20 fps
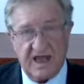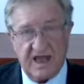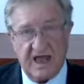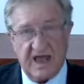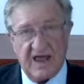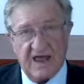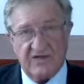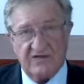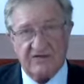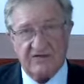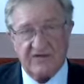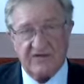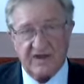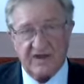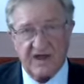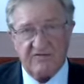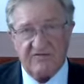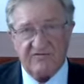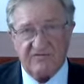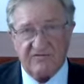and
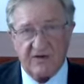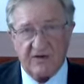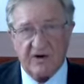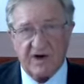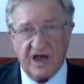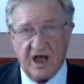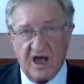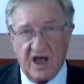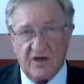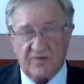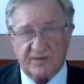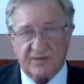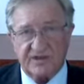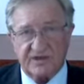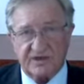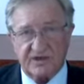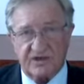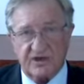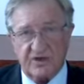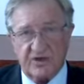they're very open
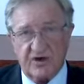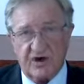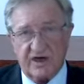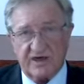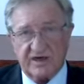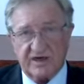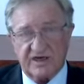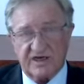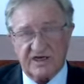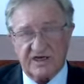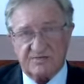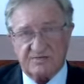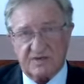to new ideas